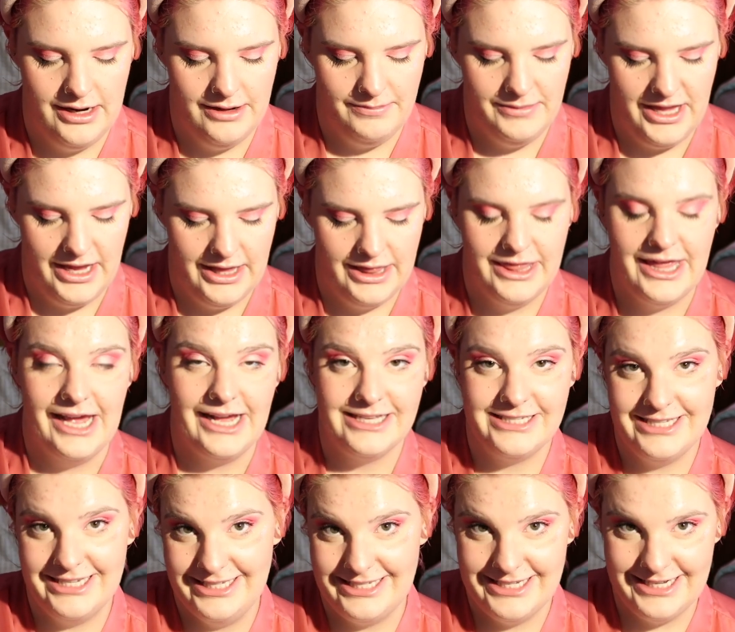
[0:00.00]
And I'm like,
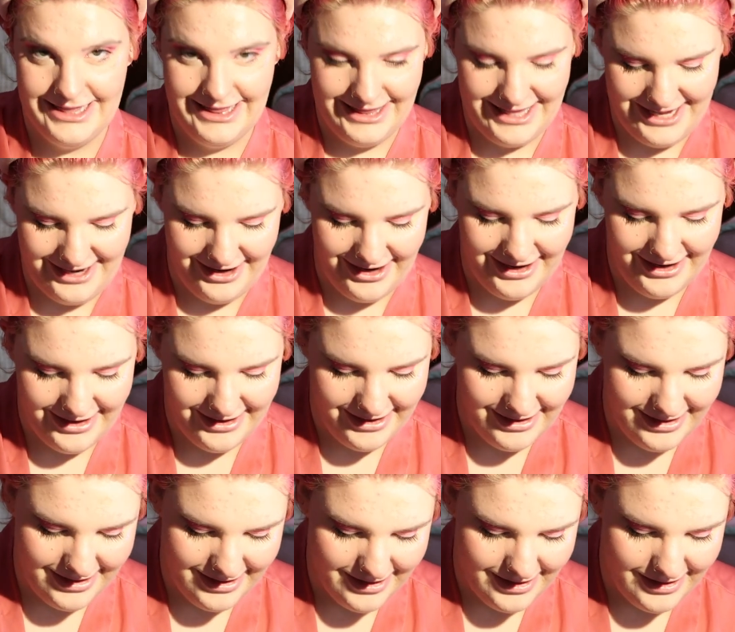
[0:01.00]
thanks, it's glitter.
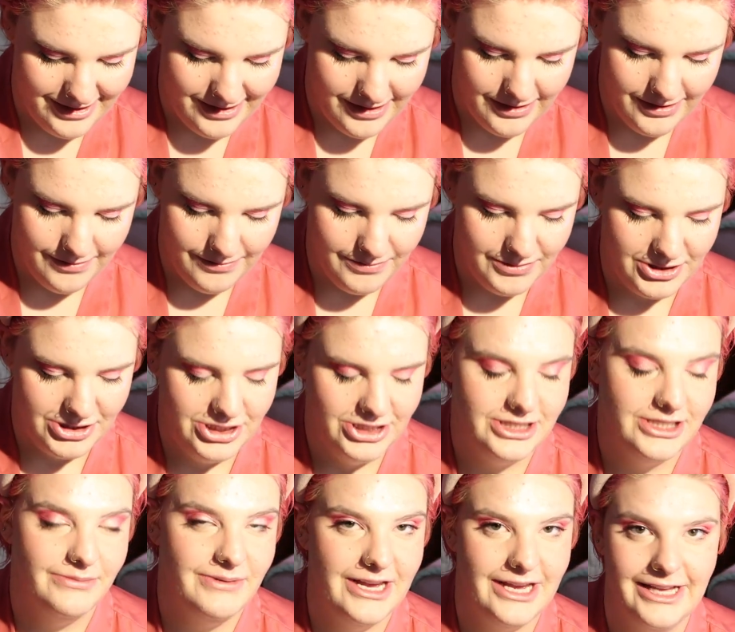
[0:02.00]
But
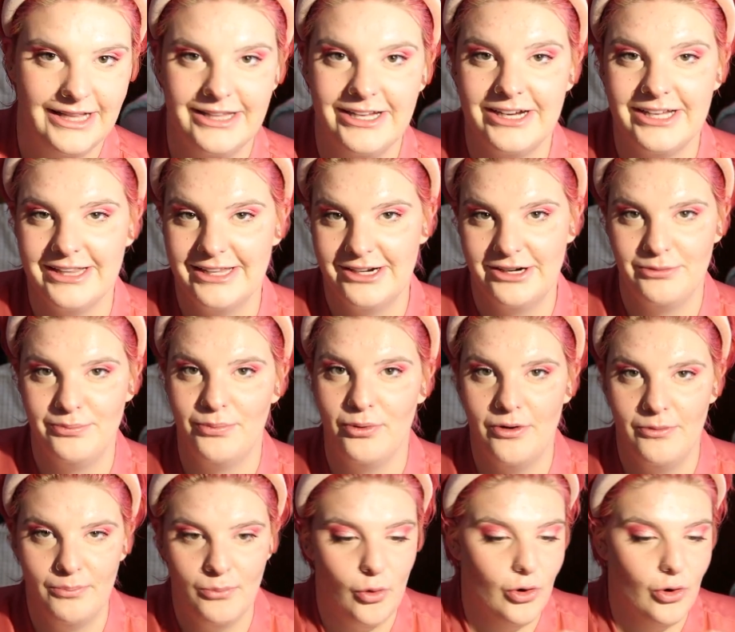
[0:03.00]
just to make it look a little bit